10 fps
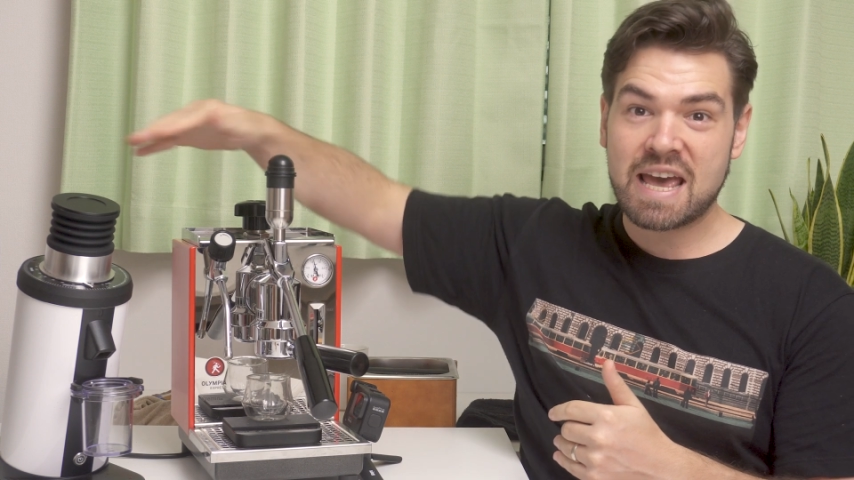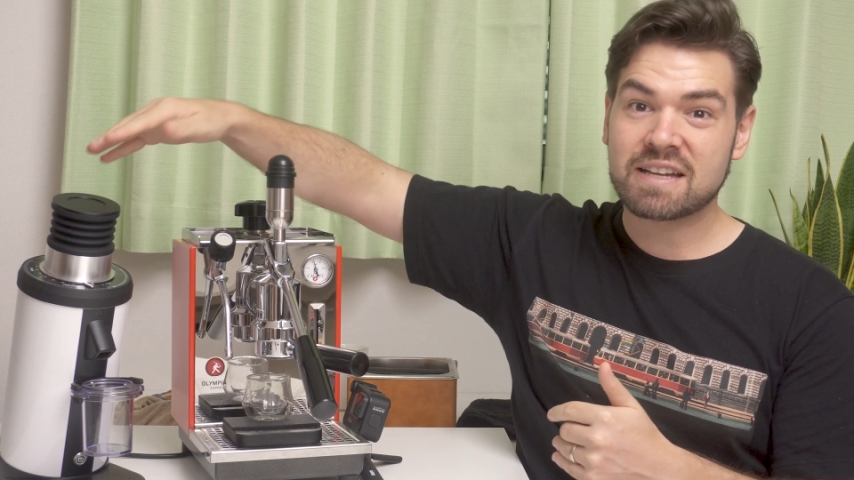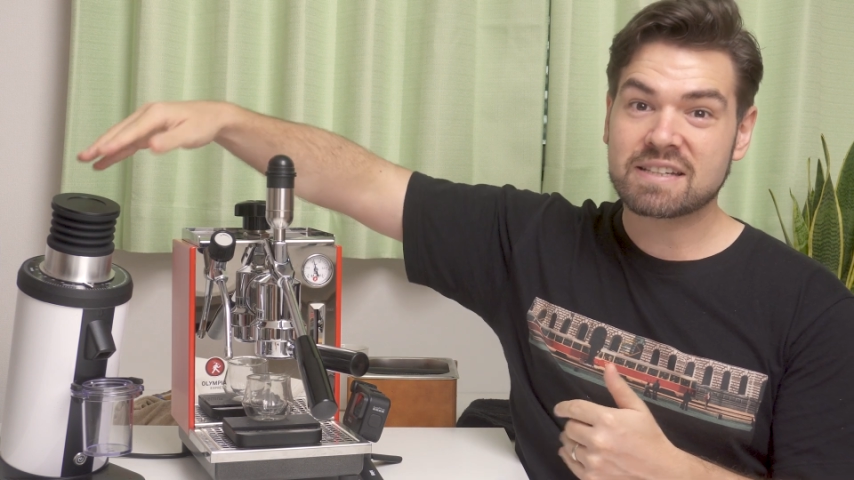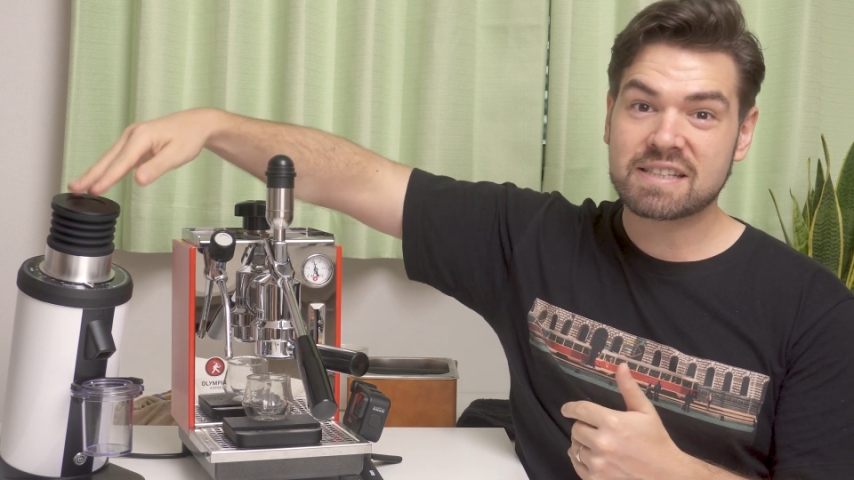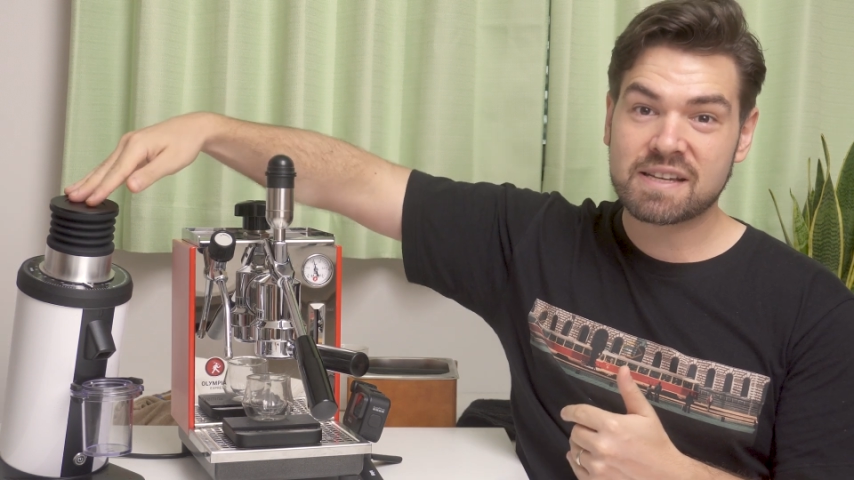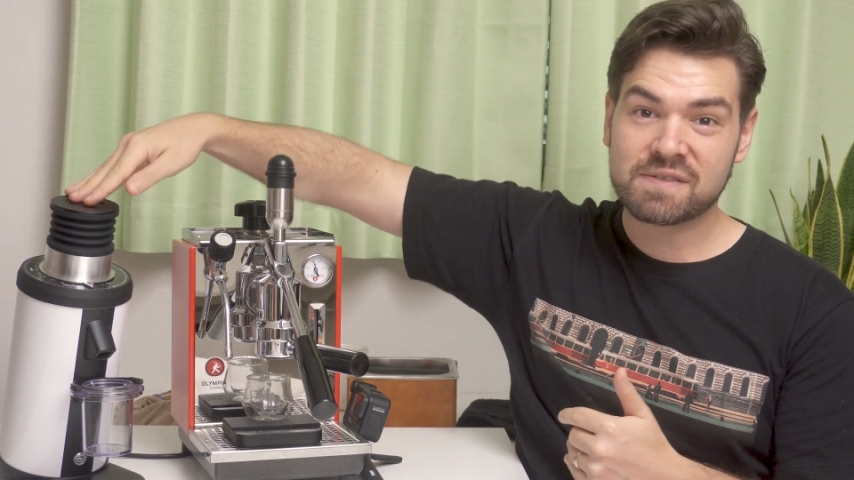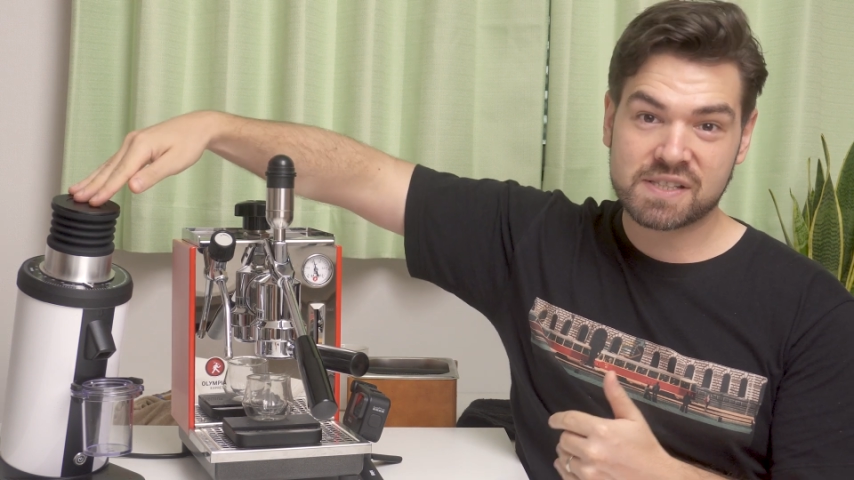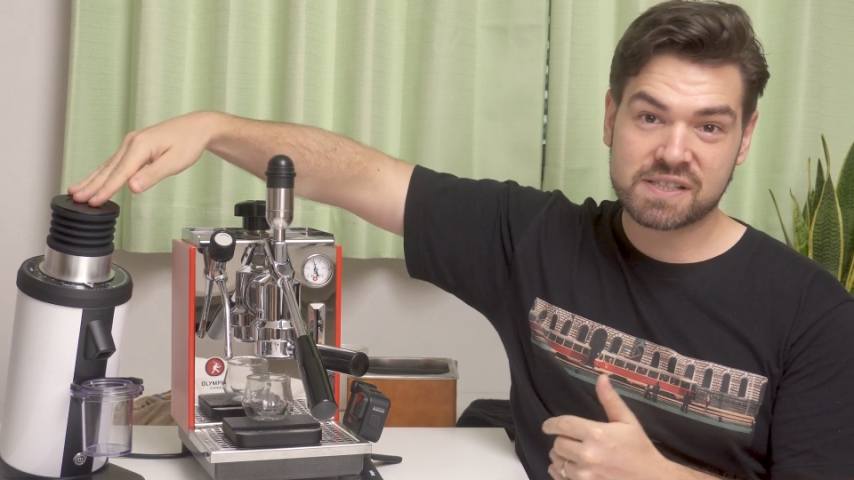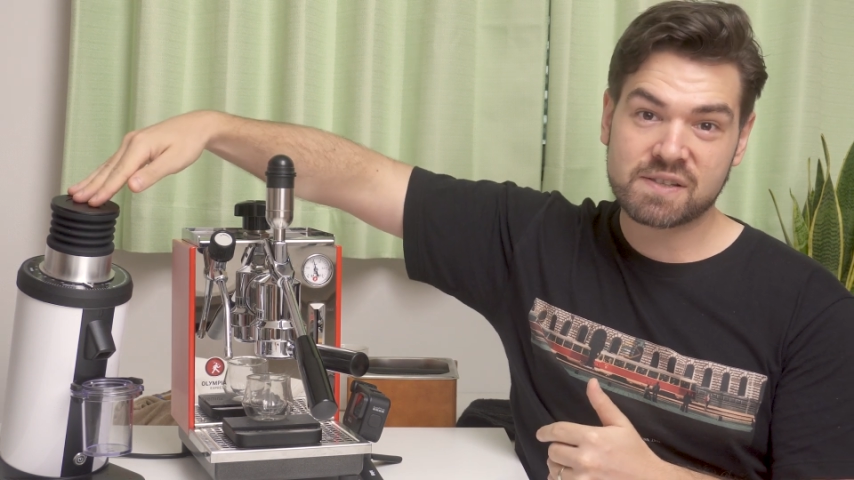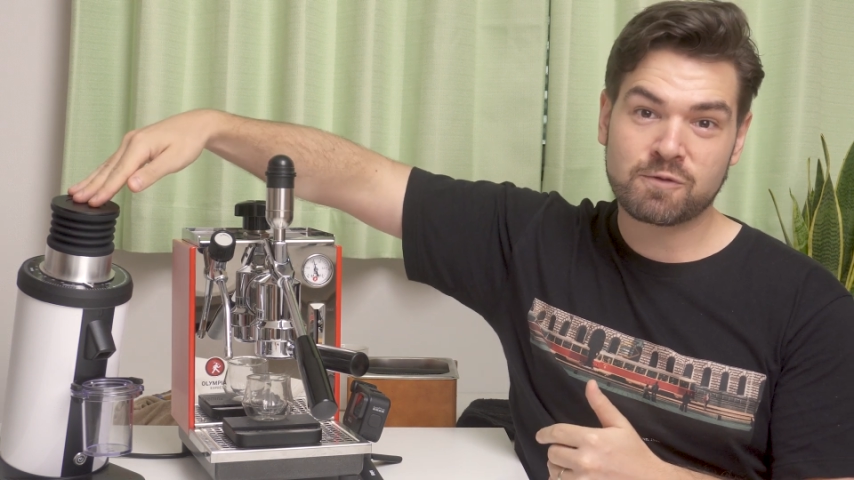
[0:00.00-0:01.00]
and a
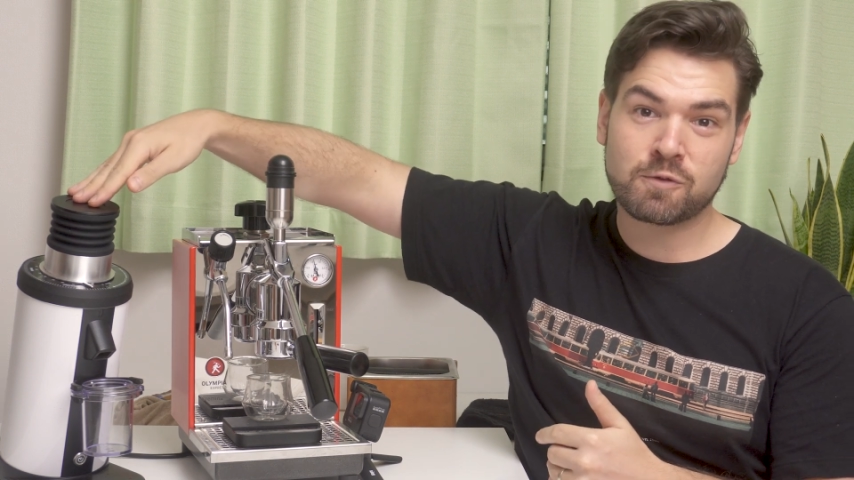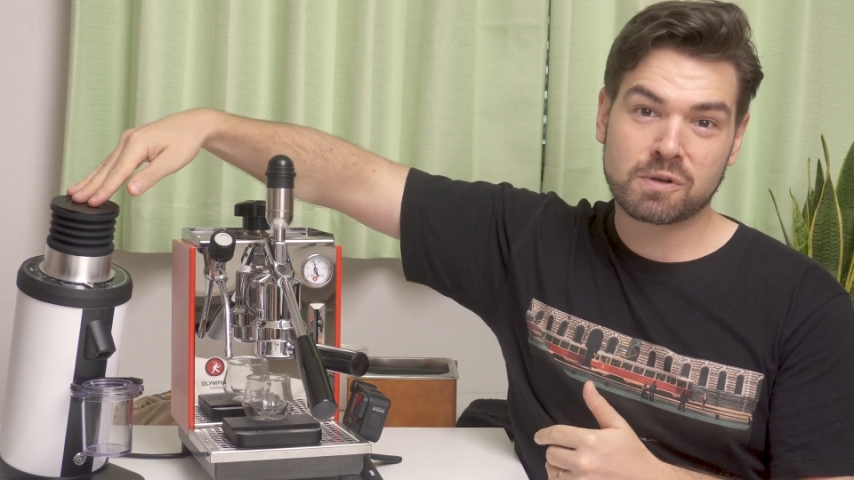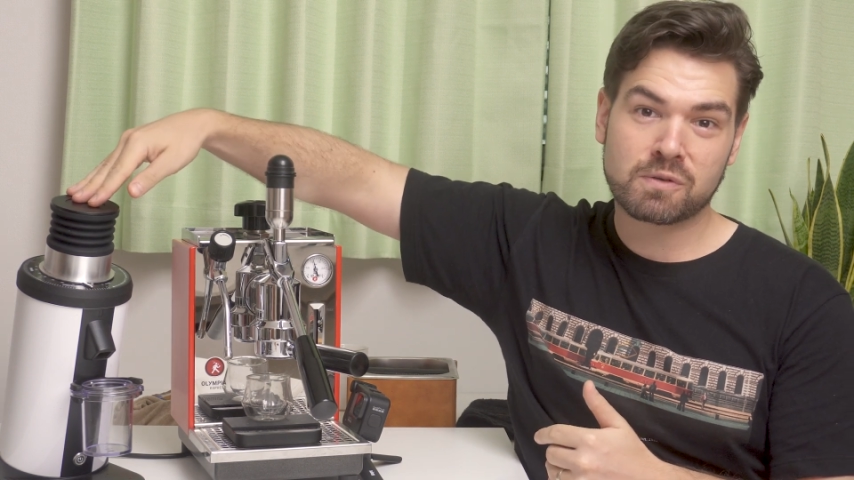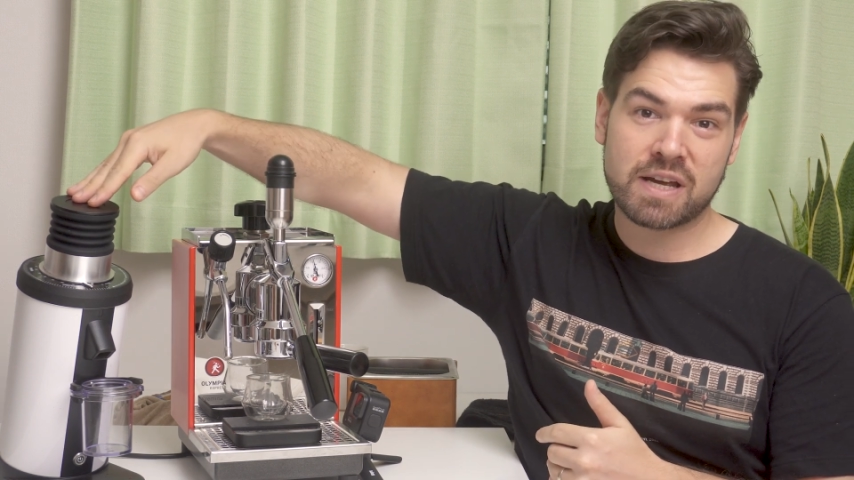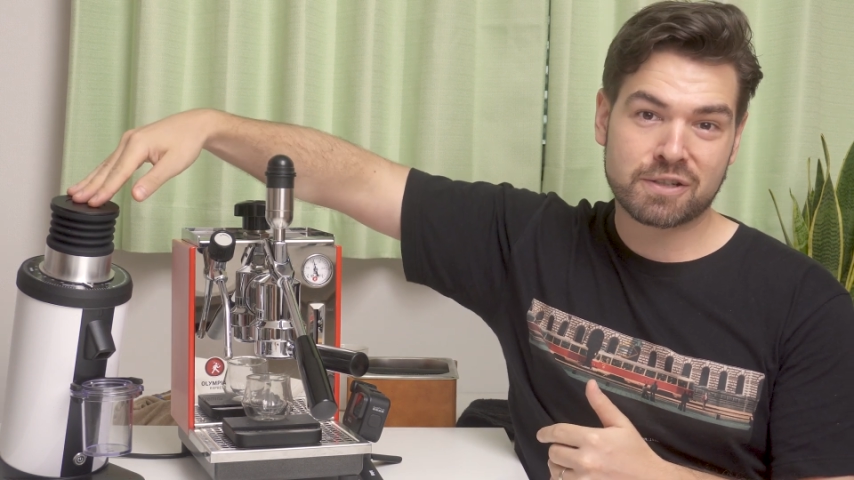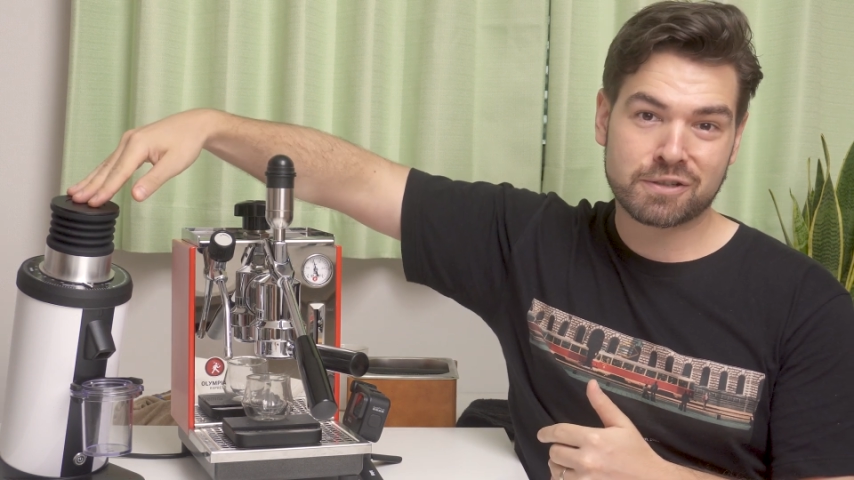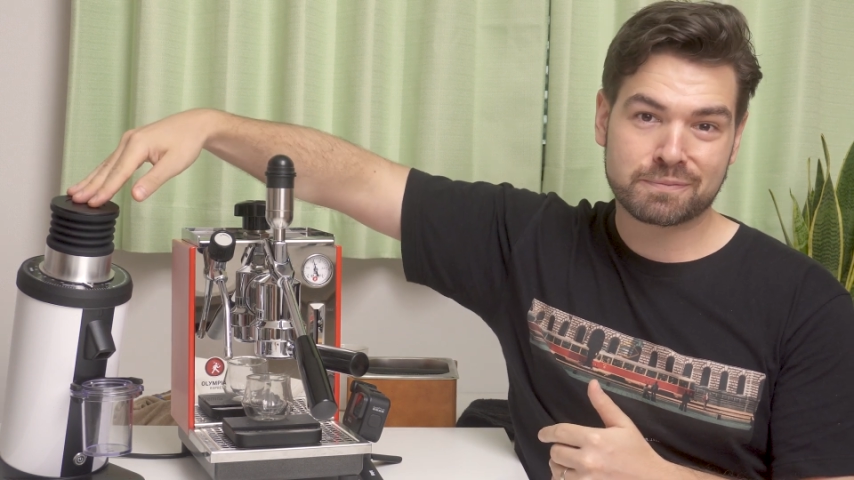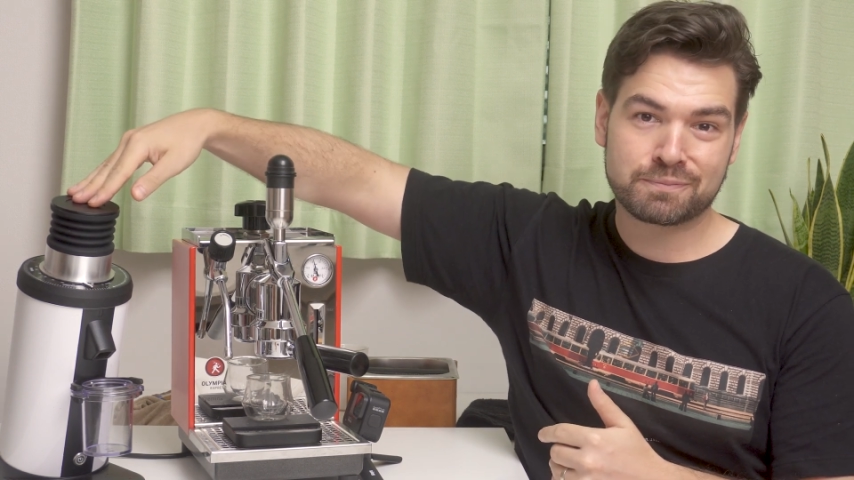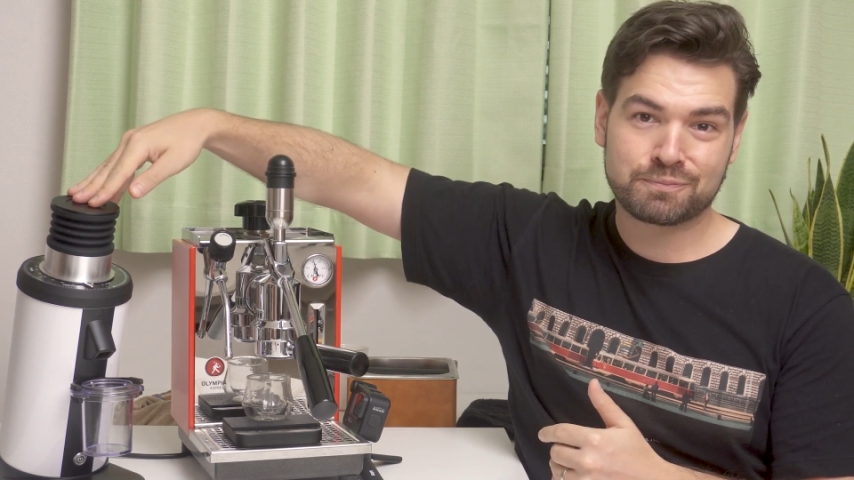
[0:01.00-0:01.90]
DF64 grinder.